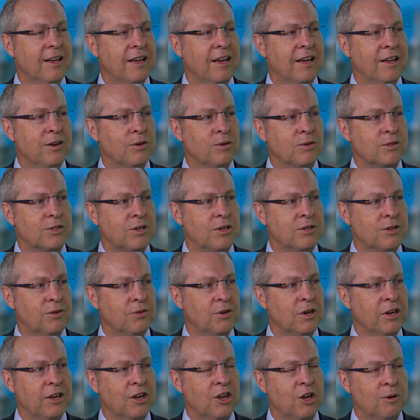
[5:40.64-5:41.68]
and also to
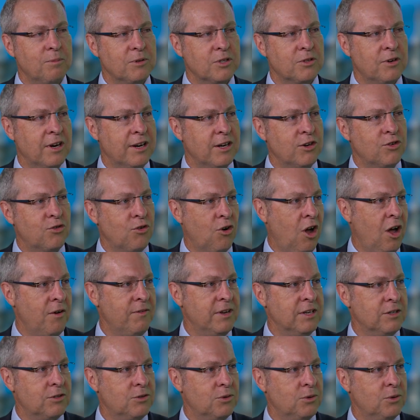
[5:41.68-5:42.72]
really help Australia drive
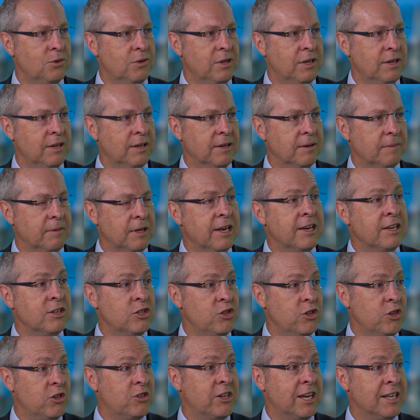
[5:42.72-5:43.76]
into the
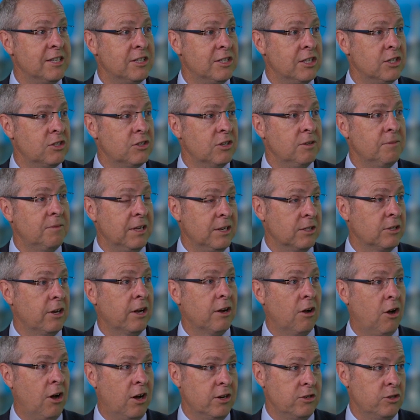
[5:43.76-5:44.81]
energy transition, things
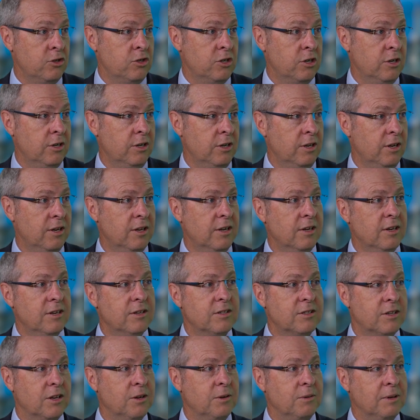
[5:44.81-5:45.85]
like hydrogen.
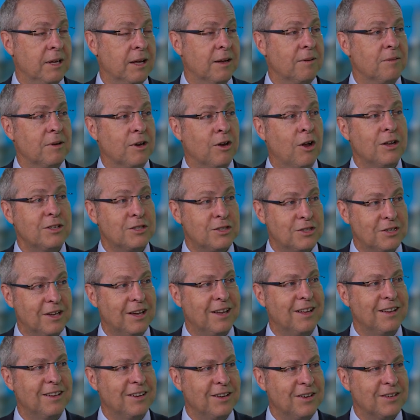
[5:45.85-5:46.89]
So yeah, lots,
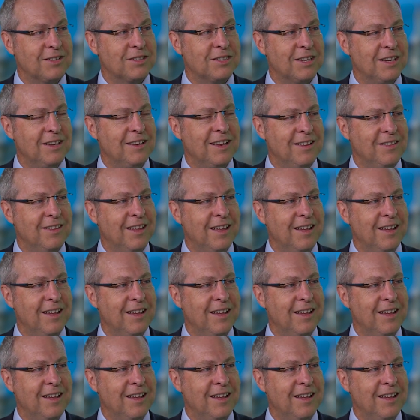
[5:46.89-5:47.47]
uh, lots in, in,